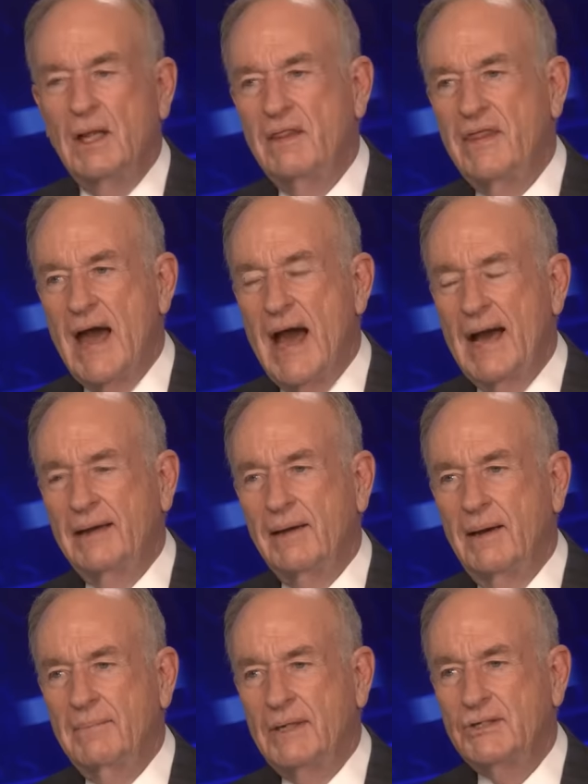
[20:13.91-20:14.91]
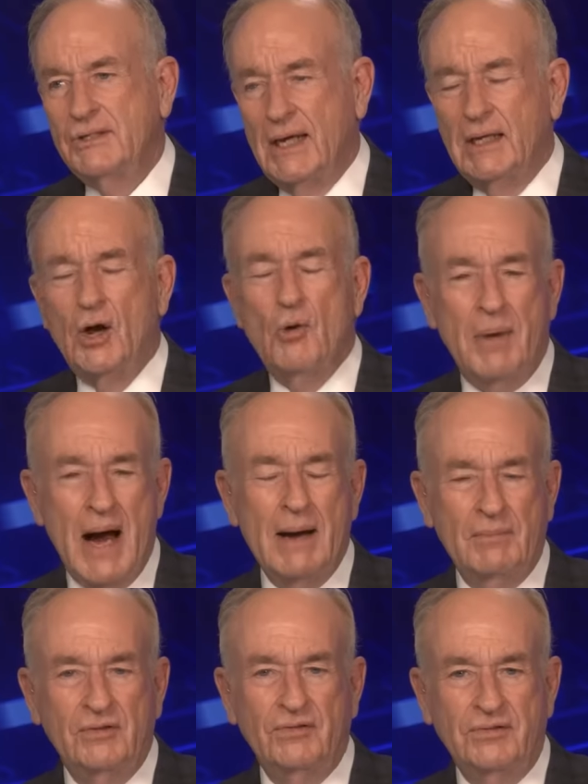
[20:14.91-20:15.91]
that Michelle
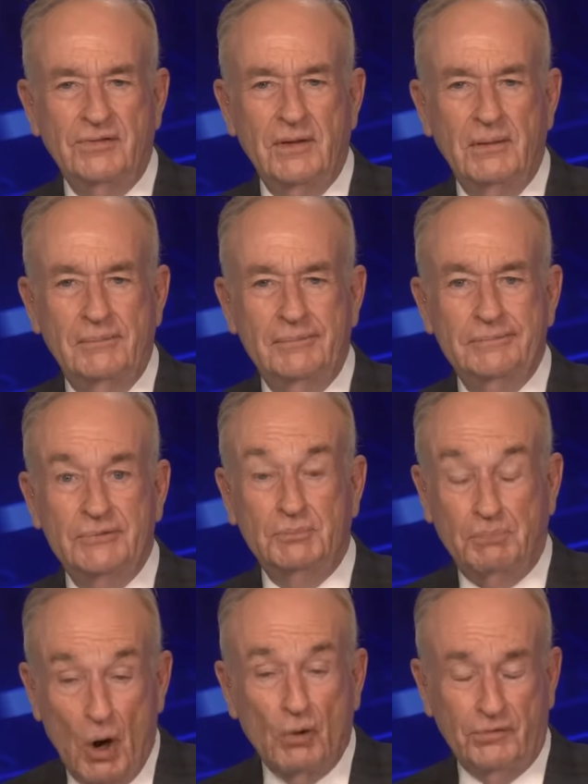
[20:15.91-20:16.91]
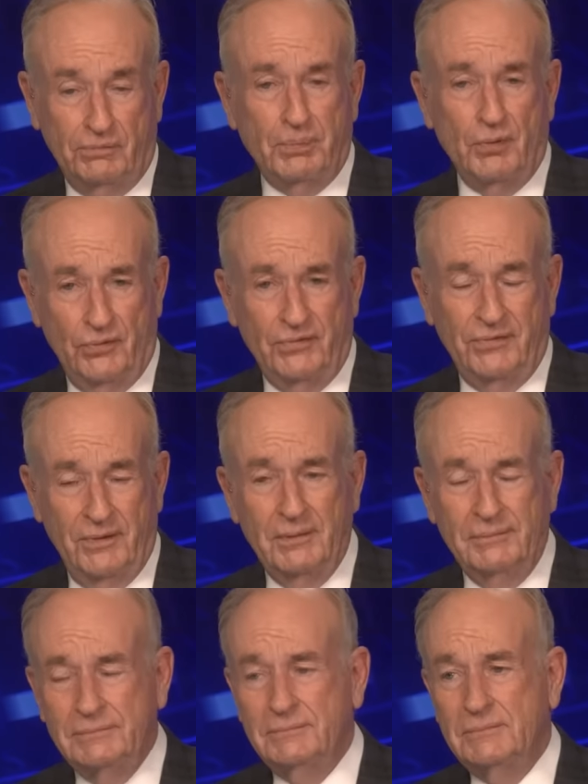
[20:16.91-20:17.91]
Obama's
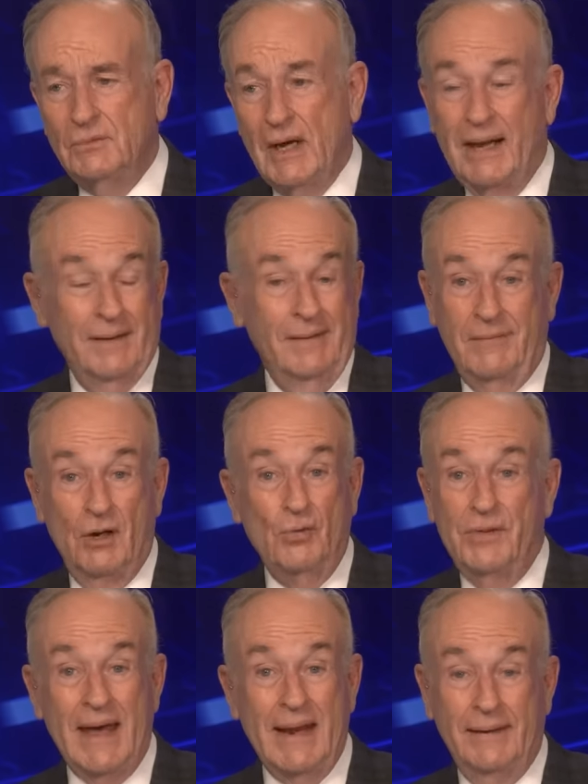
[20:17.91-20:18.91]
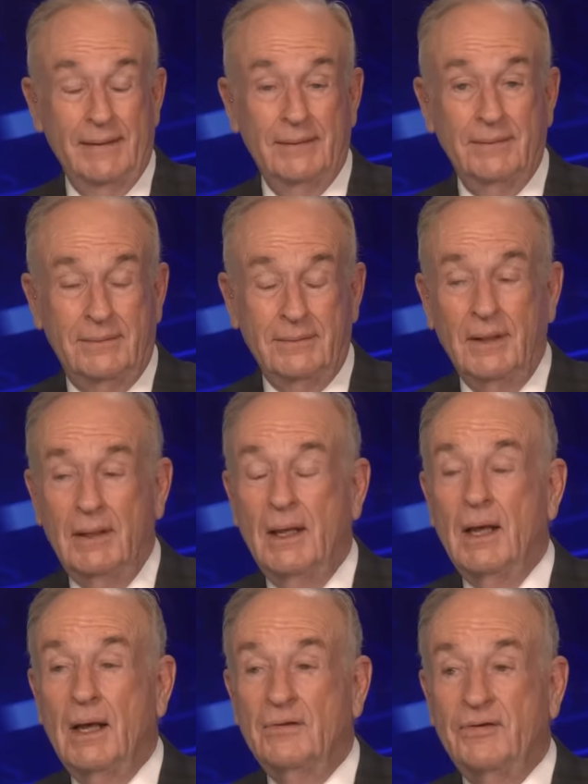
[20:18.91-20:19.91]
spokesperson, I don't even know who that is,
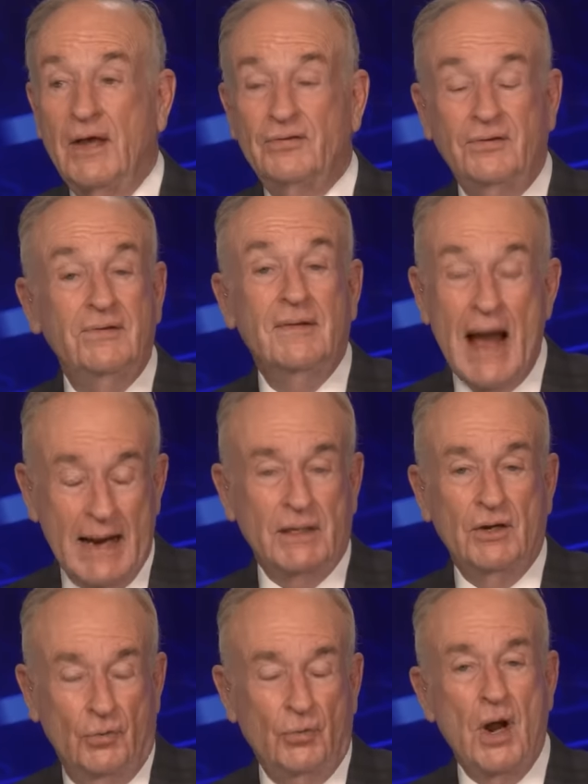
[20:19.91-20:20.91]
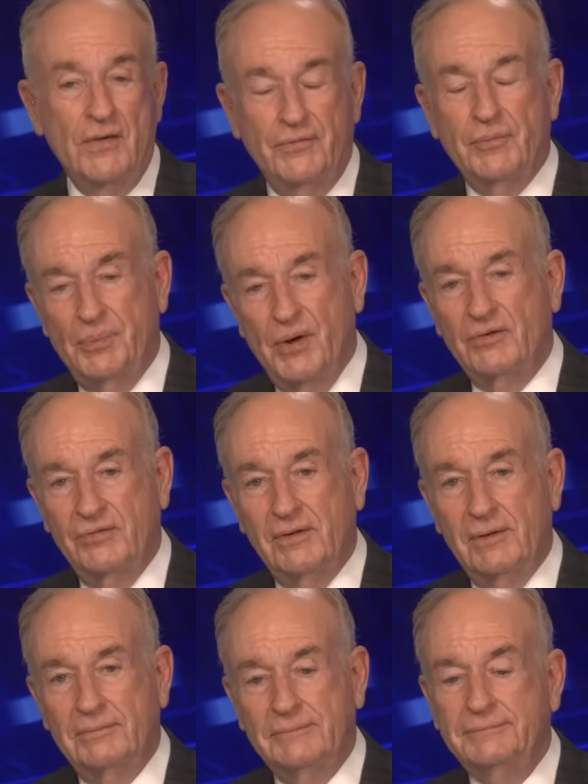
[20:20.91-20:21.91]
says she's not going to run for
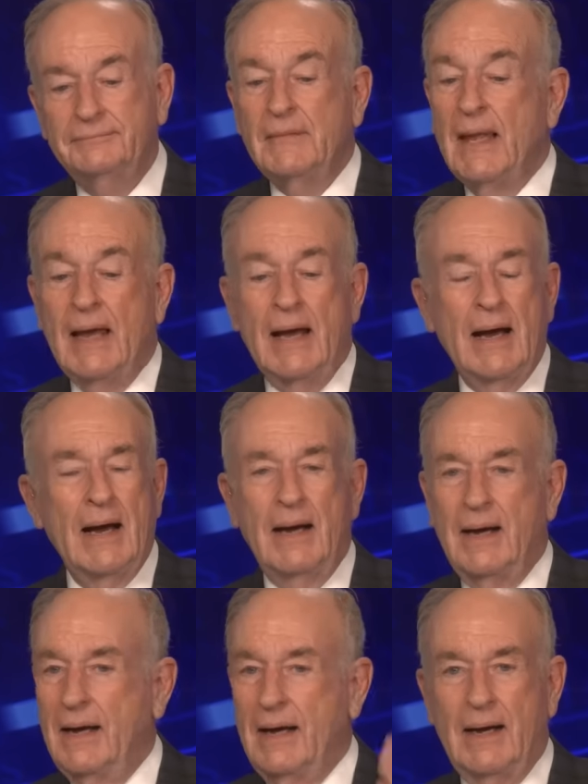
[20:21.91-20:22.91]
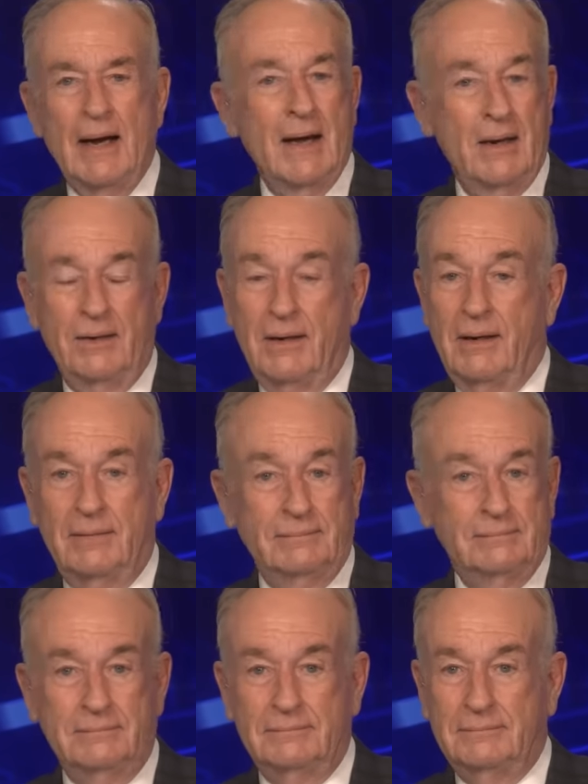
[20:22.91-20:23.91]
president. I don't know.
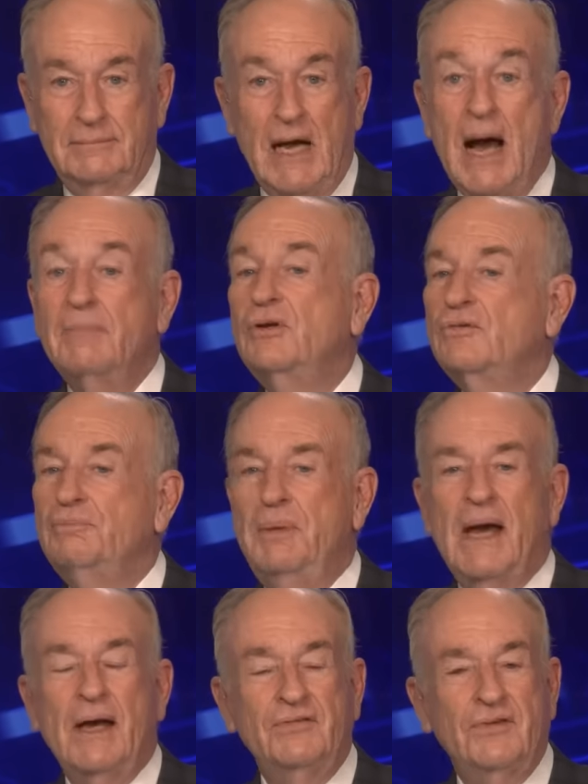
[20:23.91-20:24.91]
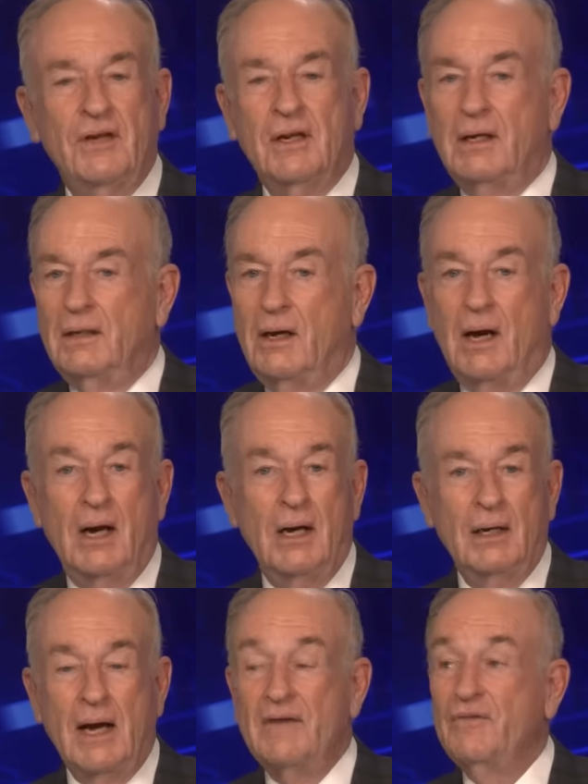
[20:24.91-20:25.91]
I'm just passing it
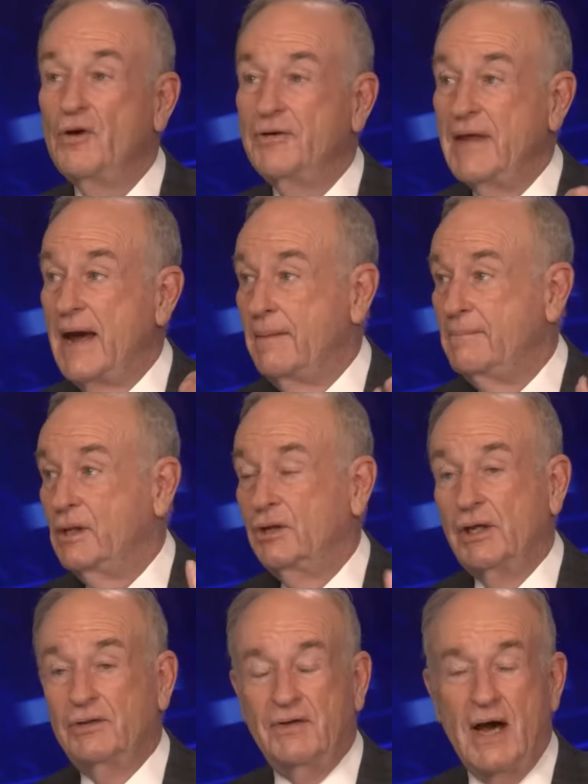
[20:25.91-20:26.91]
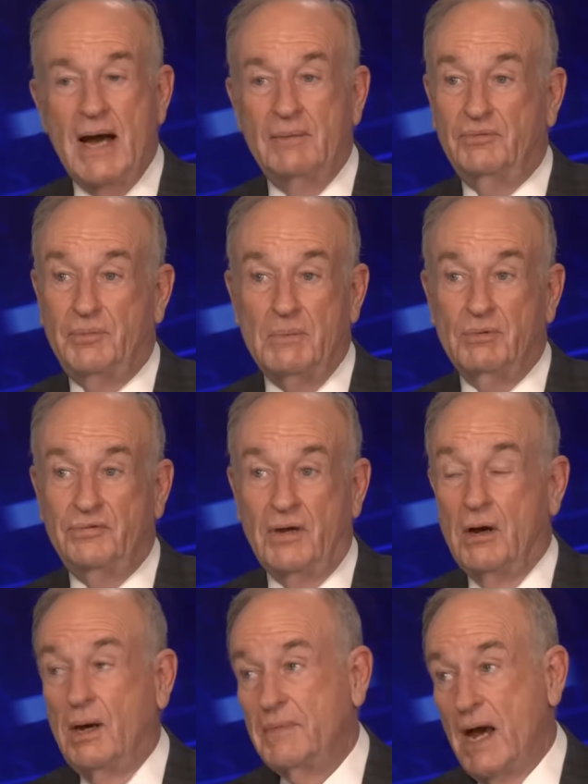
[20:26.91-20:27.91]
along. I've heard that a million times. People
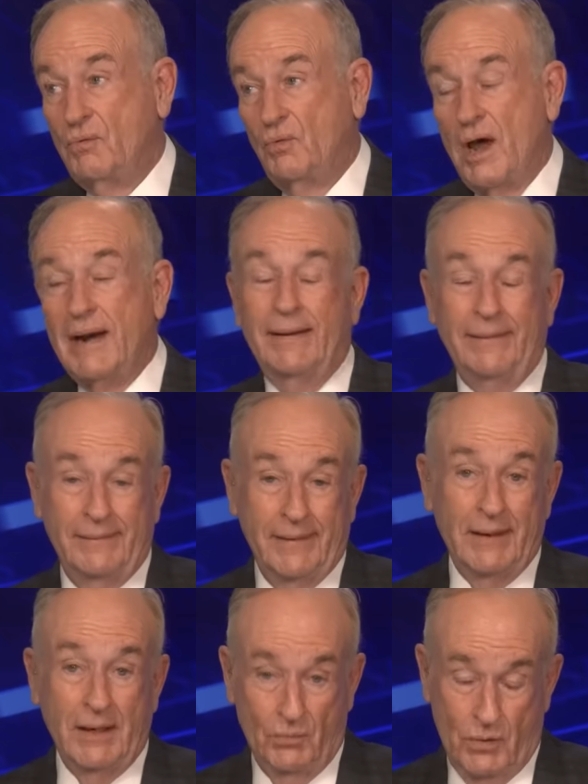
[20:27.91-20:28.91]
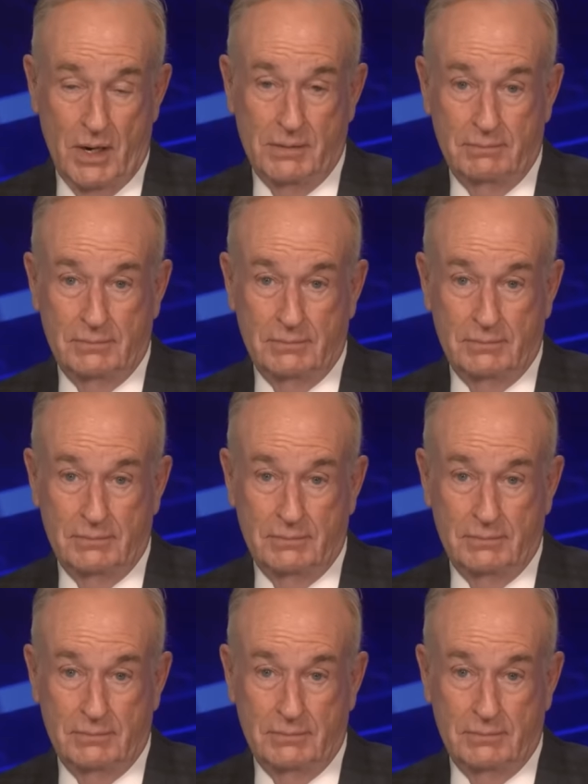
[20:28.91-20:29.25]
say, oh, I'm not running, and then they run.